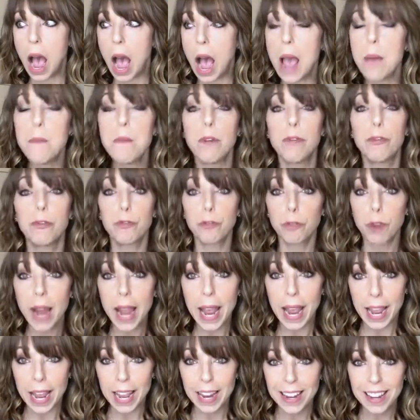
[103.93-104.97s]
I'm
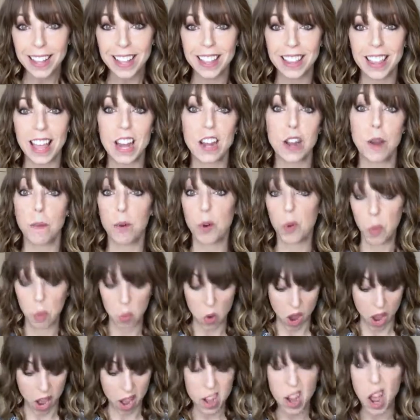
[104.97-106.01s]
afraid that number
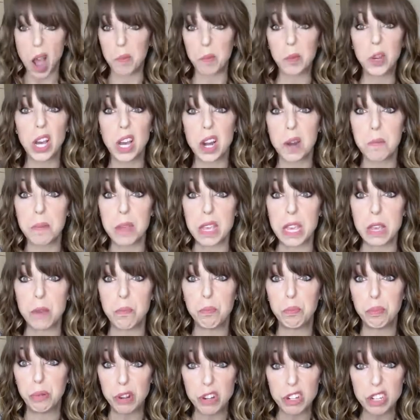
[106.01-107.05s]
one, I'm gonna be
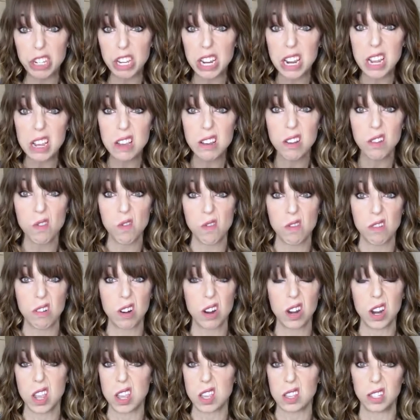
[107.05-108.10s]
pushy
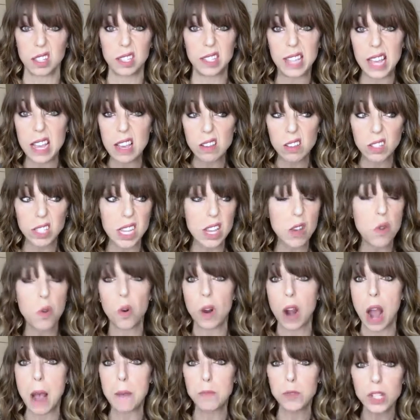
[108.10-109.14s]
or salesy,
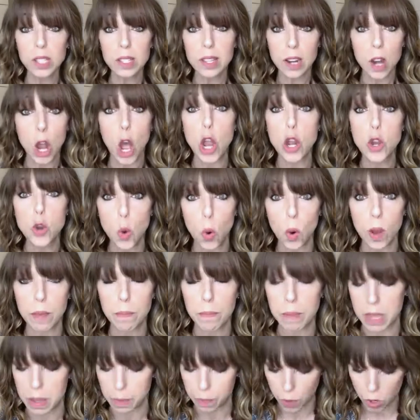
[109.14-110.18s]
or I'm just gonna
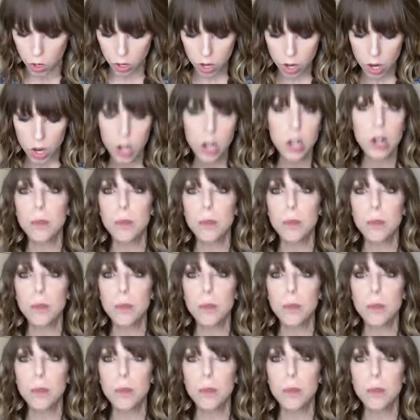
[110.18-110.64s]
annoy people.